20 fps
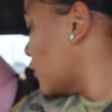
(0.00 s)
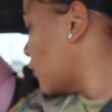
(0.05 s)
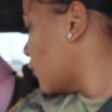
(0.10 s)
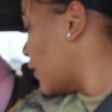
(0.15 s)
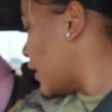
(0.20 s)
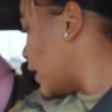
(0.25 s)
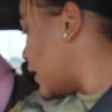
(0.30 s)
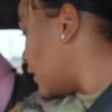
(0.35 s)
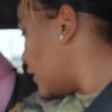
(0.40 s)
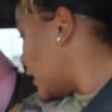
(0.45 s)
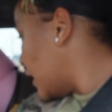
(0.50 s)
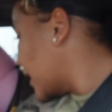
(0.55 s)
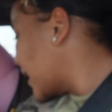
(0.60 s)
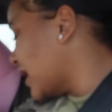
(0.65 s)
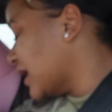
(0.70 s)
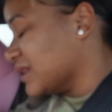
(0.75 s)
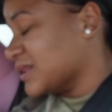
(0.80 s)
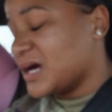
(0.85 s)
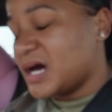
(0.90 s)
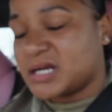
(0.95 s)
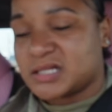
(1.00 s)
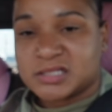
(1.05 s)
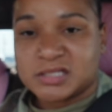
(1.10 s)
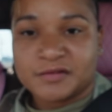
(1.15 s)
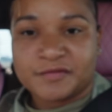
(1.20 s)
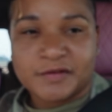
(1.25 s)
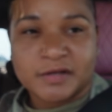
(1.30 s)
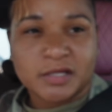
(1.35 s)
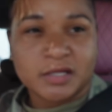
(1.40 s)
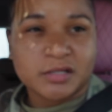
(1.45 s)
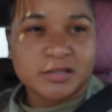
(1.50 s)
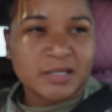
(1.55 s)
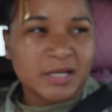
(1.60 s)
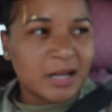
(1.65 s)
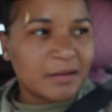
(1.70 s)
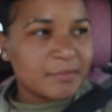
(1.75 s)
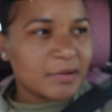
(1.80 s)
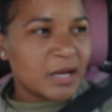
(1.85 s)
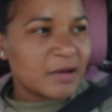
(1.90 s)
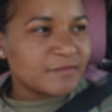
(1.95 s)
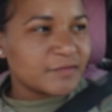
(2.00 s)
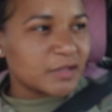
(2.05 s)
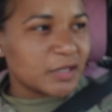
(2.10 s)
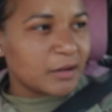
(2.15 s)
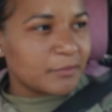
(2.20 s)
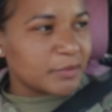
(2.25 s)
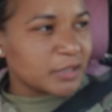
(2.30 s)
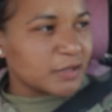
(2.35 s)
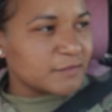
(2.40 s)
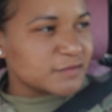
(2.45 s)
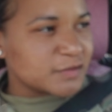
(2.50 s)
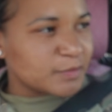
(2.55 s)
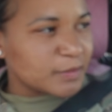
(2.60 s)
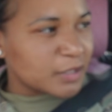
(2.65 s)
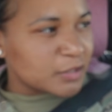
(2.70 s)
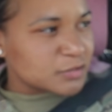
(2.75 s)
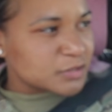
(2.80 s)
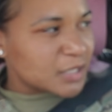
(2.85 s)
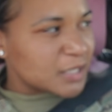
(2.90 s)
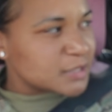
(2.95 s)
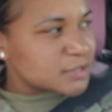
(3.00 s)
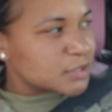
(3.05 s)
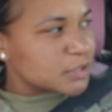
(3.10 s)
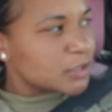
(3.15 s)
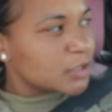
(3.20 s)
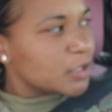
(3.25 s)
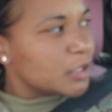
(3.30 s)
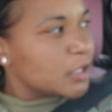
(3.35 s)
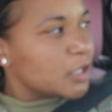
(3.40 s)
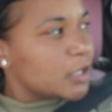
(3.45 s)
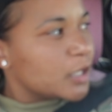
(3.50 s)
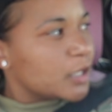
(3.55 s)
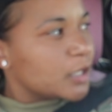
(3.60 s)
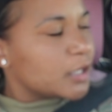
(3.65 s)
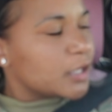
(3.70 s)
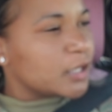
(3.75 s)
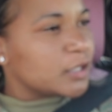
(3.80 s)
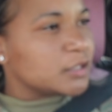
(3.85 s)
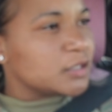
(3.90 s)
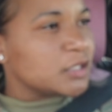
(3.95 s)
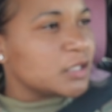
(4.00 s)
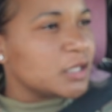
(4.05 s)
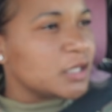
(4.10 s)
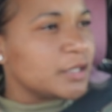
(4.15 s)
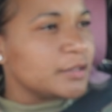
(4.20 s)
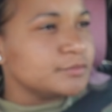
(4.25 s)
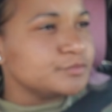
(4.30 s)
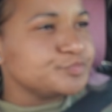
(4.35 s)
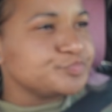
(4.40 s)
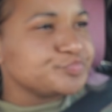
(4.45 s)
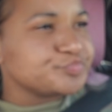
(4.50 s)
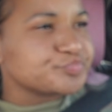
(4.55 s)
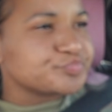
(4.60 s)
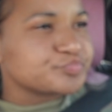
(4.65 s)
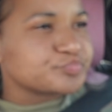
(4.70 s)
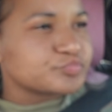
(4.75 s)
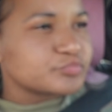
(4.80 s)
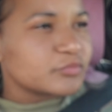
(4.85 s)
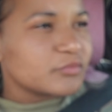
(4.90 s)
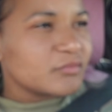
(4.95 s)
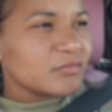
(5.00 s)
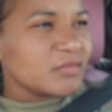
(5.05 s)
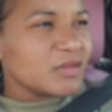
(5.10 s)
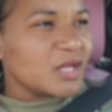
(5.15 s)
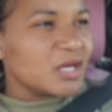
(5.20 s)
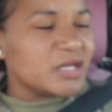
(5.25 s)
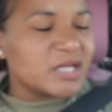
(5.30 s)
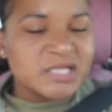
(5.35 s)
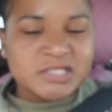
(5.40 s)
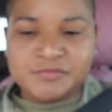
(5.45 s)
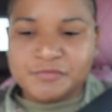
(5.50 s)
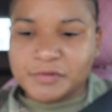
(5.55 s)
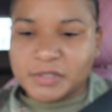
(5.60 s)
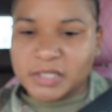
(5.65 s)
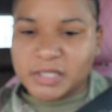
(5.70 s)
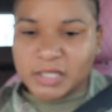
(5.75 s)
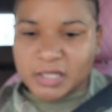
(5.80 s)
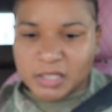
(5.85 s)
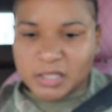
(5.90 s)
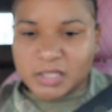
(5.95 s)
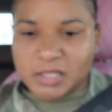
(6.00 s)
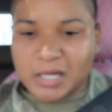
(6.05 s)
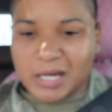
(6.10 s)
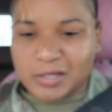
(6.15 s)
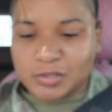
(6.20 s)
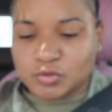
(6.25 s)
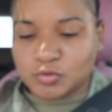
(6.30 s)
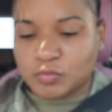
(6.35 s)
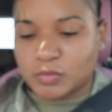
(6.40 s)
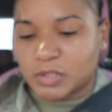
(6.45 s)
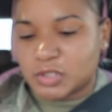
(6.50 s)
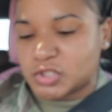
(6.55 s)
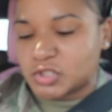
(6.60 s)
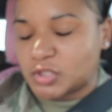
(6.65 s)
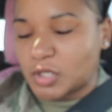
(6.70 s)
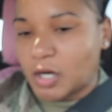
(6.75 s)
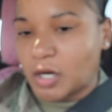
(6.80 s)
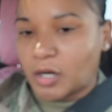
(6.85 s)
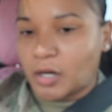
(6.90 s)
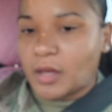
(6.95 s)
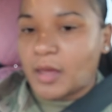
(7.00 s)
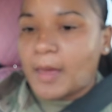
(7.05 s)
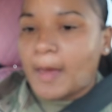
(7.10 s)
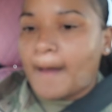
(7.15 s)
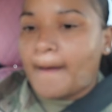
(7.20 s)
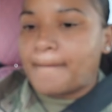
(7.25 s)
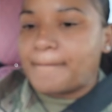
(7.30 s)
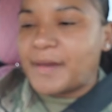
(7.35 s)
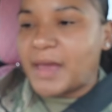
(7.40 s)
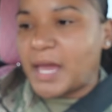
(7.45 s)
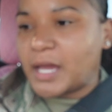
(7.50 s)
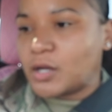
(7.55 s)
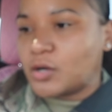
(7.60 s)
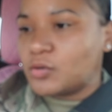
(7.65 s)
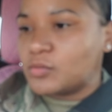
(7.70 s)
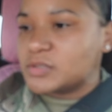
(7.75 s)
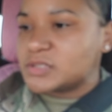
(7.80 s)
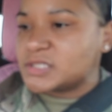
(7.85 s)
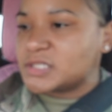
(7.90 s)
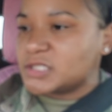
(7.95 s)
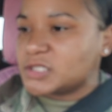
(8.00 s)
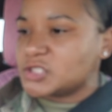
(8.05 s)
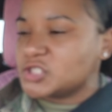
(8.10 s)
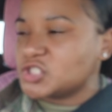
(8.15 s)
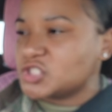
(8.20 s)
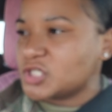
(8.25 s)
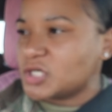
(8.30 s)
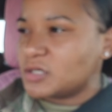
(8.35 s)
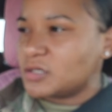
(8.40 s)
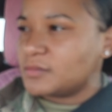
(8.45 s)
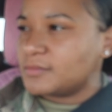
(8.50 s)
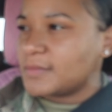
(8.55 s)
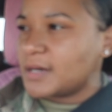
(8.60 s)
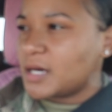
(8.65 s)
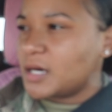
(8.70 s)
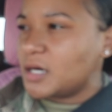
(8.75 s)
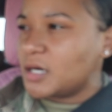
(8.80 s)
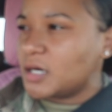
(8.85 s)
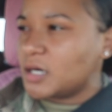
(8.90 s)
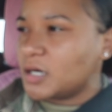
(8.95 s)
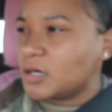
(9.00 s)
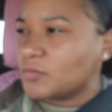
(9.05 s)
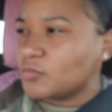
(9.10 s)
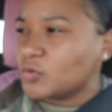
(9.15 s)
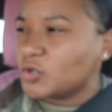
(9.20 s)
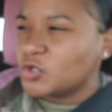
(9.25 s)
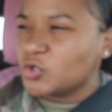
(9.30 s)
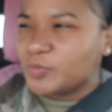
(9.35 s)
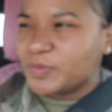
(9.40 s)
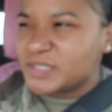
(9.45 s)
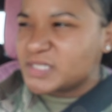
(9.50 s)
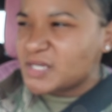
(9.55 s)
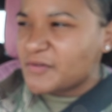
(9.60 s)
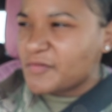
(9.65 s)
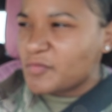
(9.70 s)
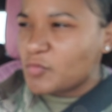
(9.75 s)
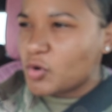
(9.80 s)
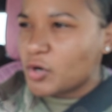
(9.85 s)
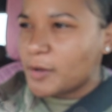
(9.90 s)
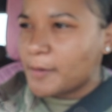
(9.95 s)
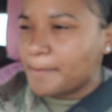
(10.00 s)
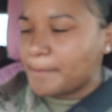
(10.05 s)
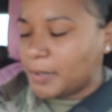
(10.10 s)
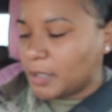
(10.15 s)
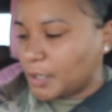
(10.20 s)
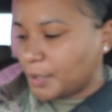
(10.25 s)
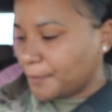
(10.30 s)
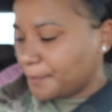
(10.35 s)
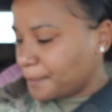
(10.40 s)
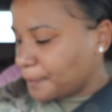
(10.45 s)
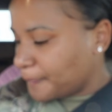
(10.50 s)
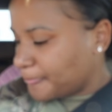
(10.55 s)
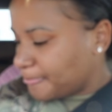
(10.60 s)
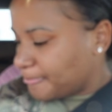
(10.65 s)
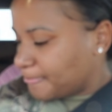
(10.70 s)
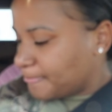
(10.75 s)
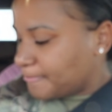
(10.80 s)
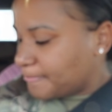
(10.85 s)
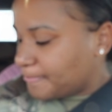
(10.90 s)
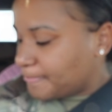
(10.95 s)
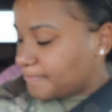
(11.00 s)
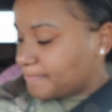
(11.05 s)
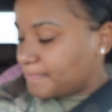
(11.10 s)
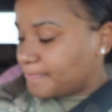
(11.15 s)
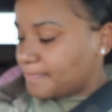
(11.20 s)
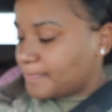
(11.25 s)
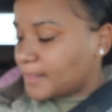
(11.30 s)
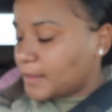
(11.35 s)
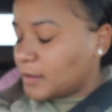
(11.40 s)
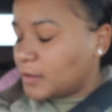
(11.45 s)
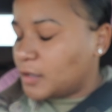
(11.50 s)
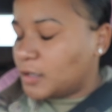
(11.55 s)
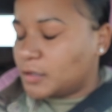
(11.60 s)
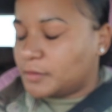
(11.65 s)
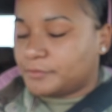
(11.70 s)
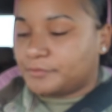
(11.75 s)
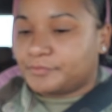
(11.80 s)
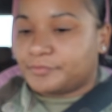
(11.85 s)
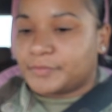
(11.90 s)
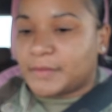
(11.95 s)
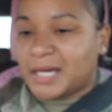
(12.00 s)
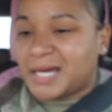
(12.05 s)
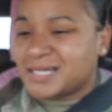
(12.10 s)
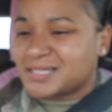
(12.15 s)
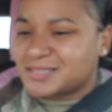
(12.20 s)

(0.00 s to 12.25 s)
a while. I got a lot of stuff in there that I'm gonna give to Plato's Closet. And then that's really it. I do want to start back going to the gym. We do PT every morning, but I